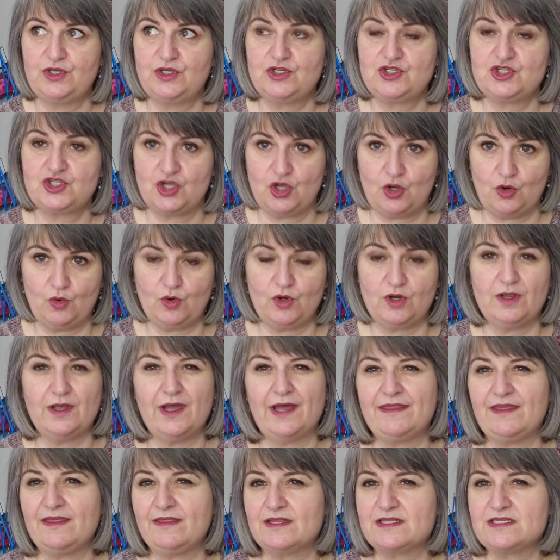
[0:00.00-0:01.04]
show,
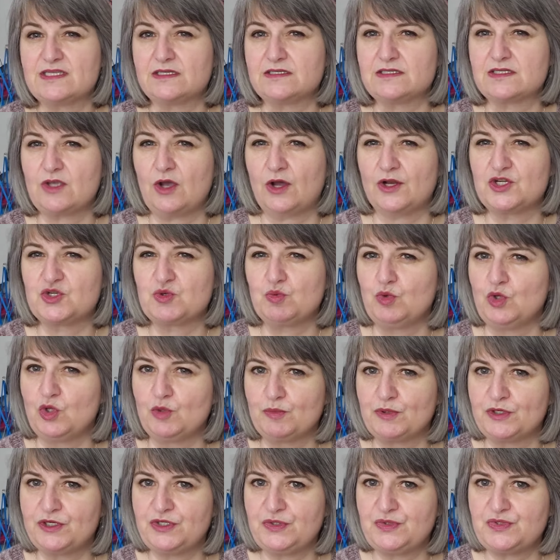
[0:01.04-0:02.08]
I think it's a Scottish Wool
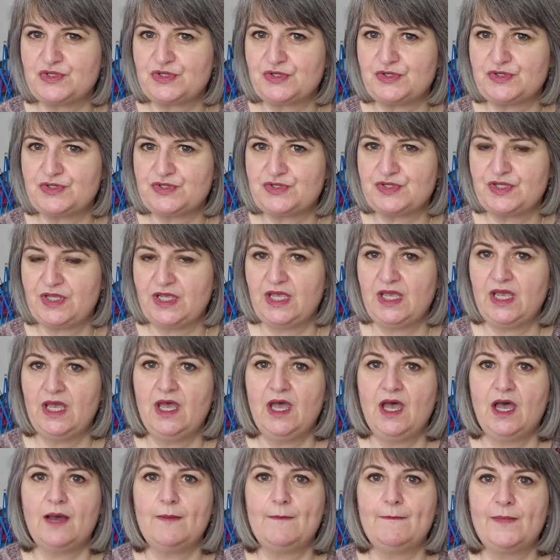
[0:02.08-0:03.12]
Producers,
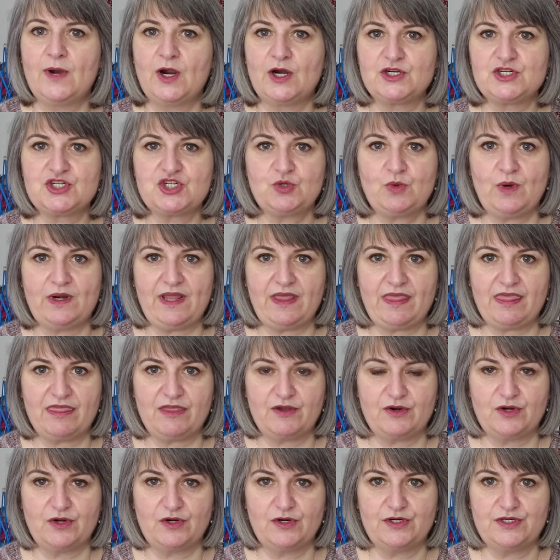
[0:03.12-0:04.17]
March
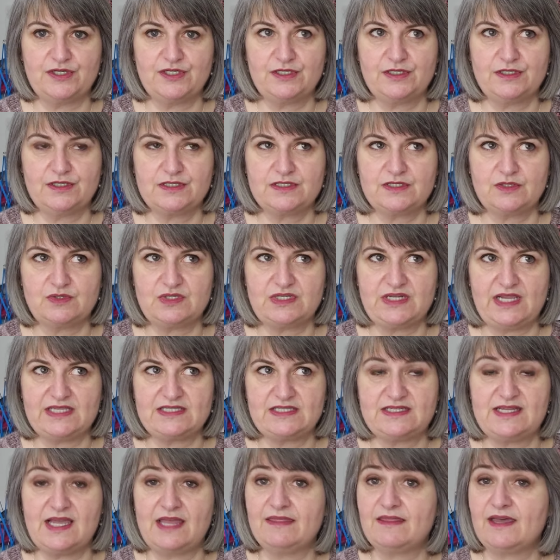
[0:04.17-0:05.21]
23rd. So today's
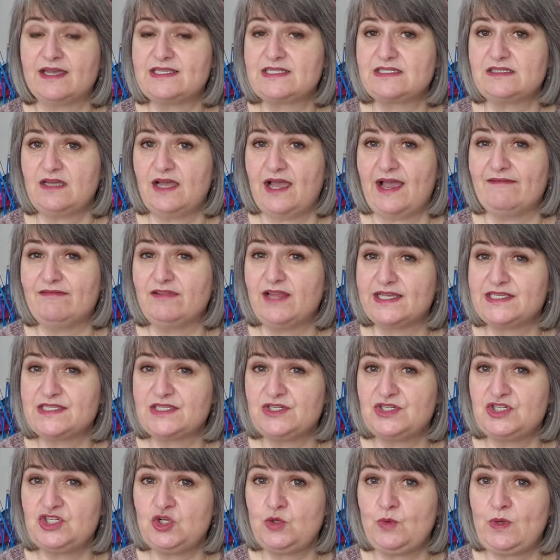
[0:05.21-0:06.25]
the 10th. I still have less
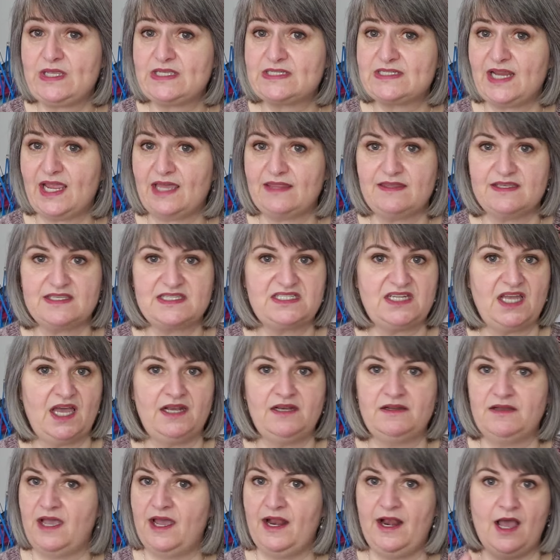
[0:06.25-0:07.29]
than two weeks to get this
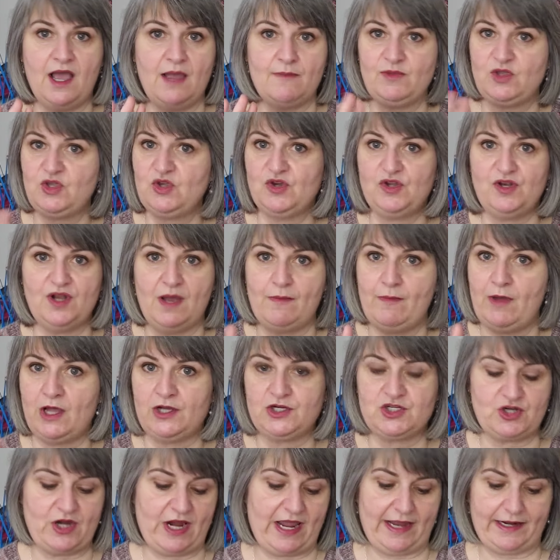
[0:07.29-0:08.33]
done and I'm good. I'm
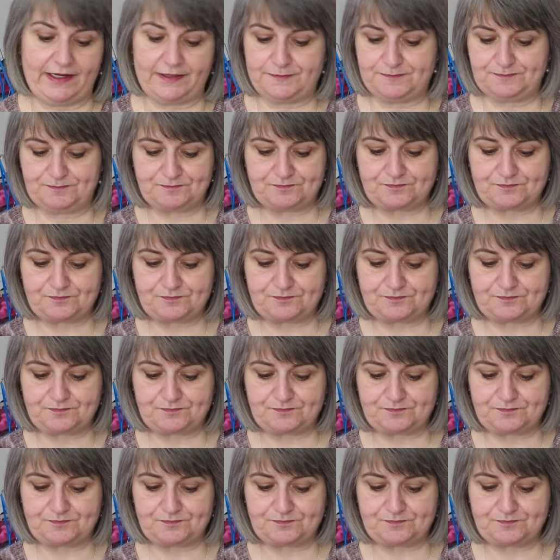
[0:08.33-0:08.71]
on track.